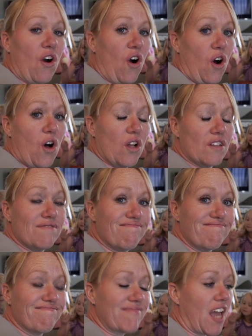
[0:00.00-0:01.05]
all.
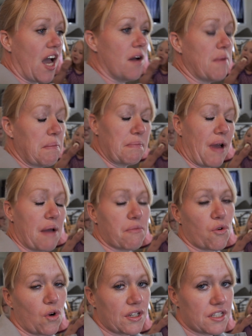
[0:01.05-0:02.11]
Um, I'm
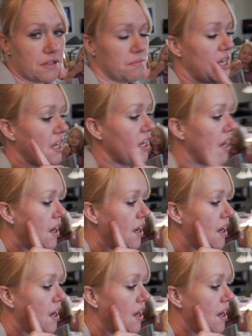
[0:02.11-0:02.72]
I'm going to be